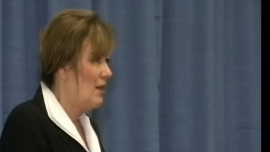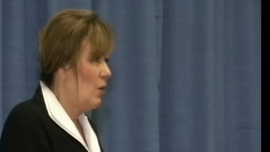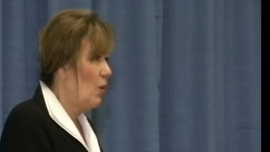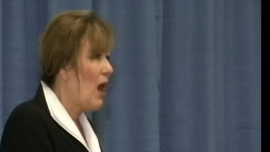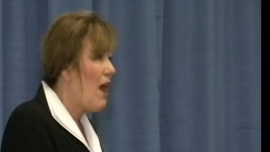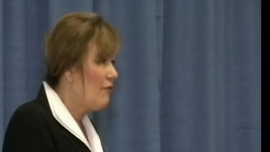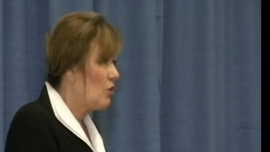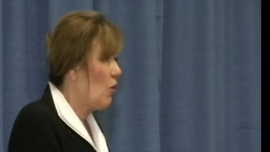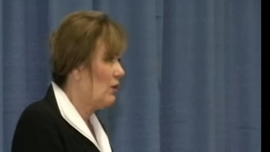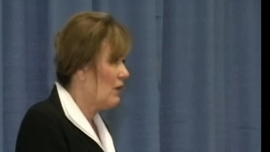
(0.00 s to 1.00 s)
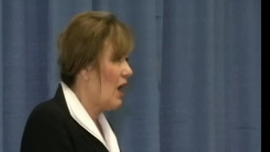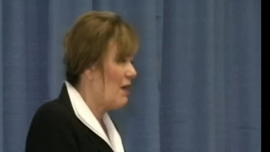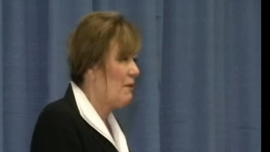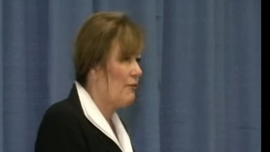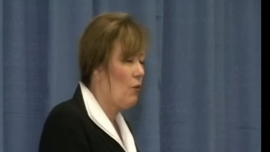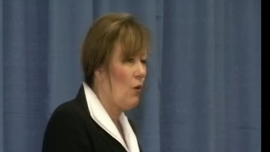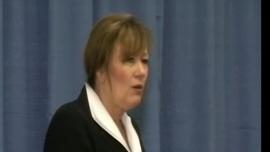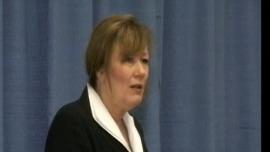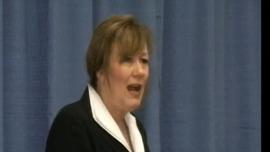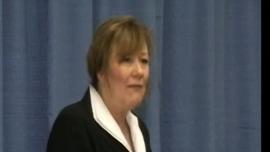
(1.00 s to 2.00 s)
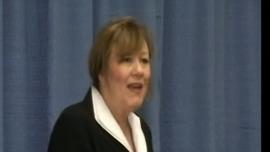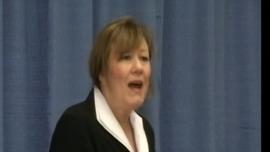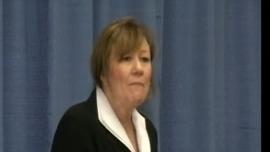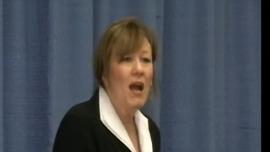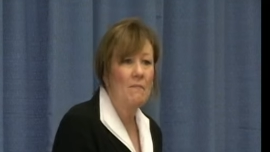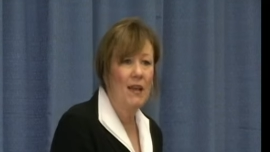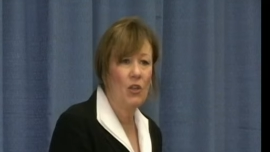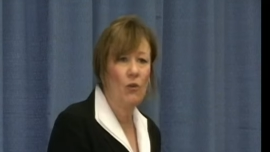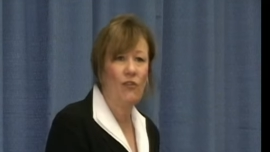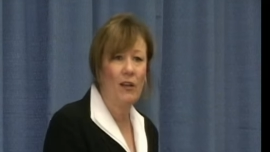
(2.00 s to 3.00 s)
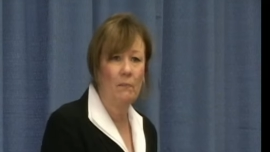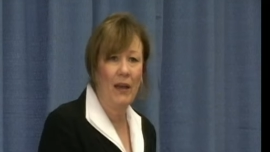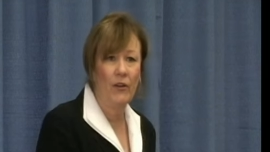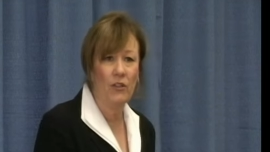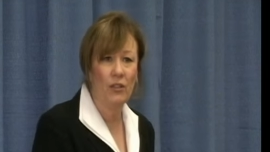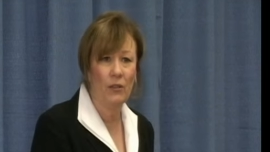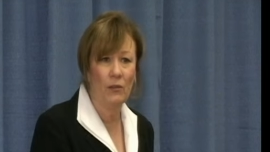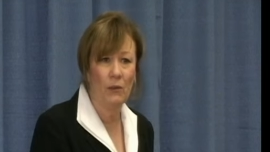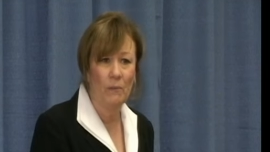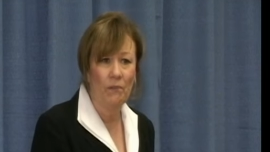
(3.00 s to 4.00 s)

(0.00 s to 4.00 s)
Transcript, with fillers: well, I've told a lie before, and that might make you feel better too.